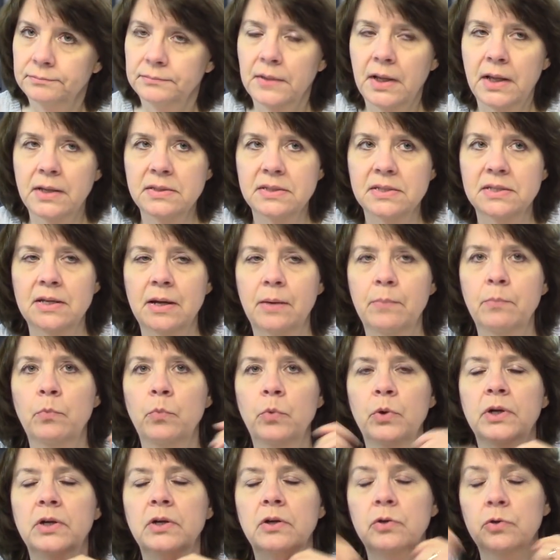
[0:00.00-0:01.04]
and some
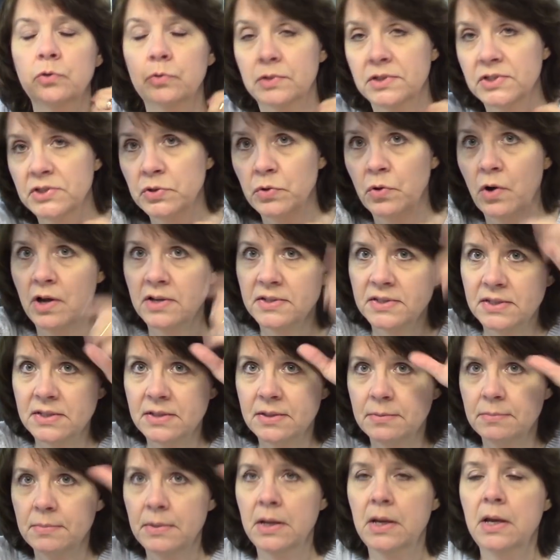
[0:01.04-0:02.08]
would crisscross
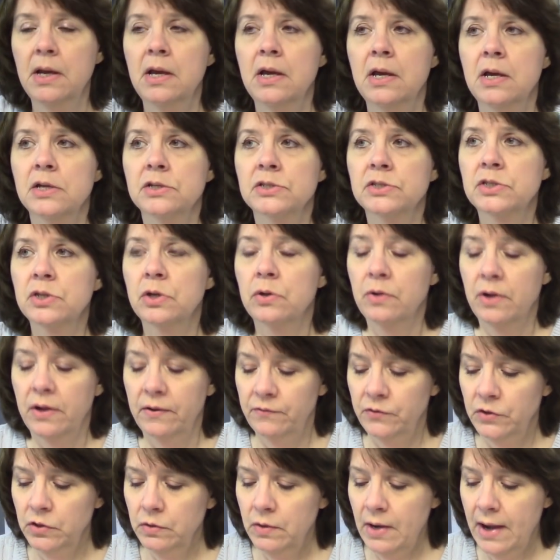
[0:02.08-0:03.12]
them. So
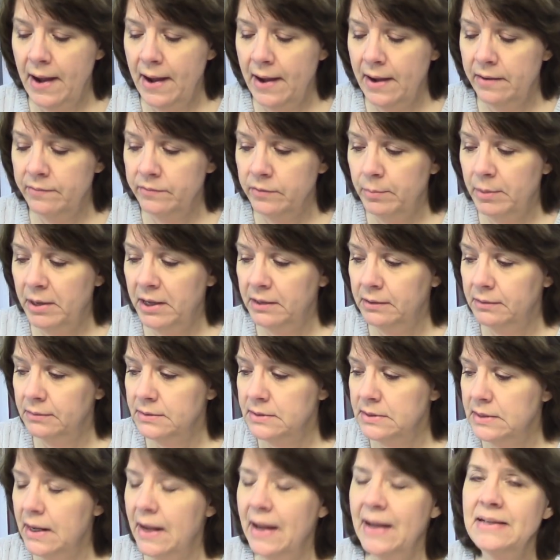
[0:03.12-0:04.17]
if you have
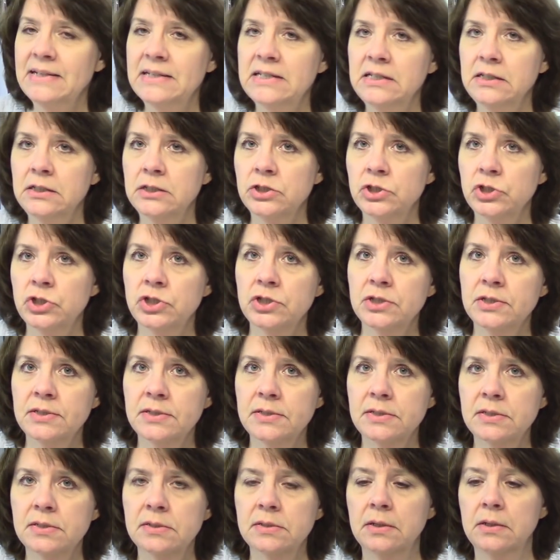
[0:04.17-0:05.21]
about 18
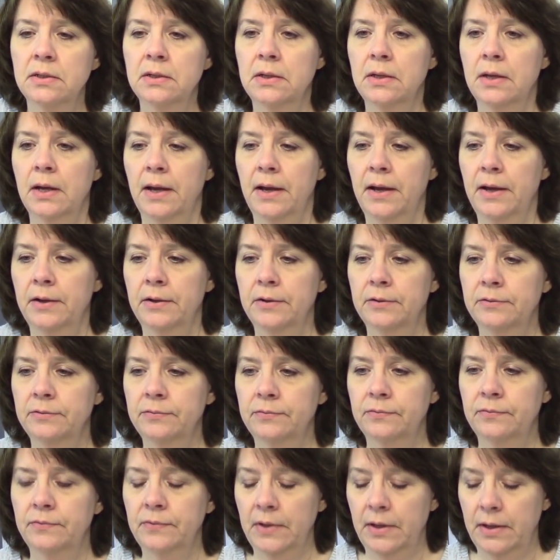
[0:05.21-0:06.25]
inches
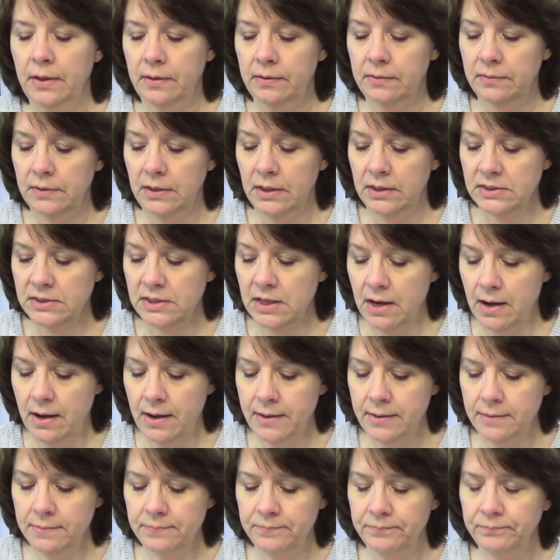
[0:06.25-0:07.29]
of uh, a tie,